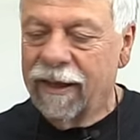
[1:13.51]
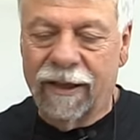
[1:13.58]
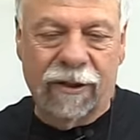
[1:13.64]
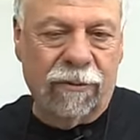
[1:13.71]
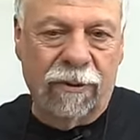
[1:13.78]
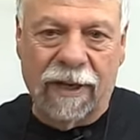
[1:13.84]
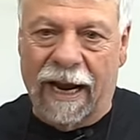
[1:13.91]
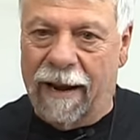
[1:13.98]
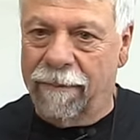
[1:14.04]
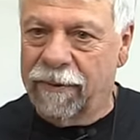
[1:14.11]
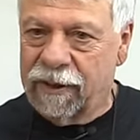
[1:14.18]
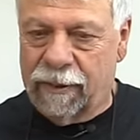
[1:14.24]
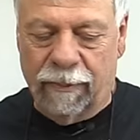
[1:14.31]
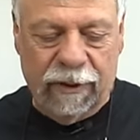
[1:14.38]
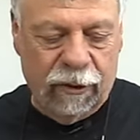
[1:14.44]
This one
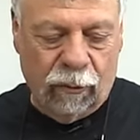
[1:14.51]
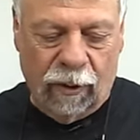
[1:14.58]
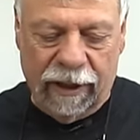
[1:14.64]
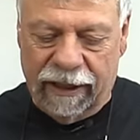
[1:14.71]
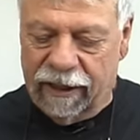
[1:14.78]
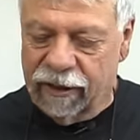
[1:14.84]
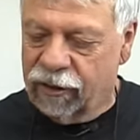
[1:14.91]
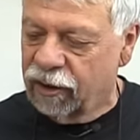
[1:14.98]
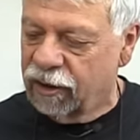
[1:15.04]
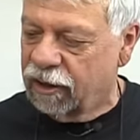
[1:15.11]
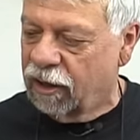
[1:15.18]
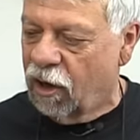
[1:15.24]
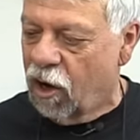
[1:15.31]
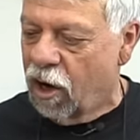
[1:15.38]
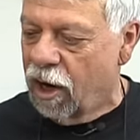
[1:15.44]
happens to be twenty inches
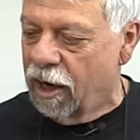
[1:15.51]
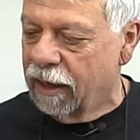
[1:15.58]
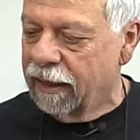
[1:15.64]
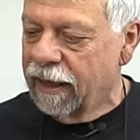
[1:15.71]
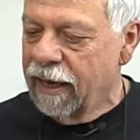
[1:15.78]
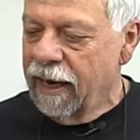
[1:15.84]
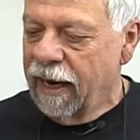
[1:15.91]
long,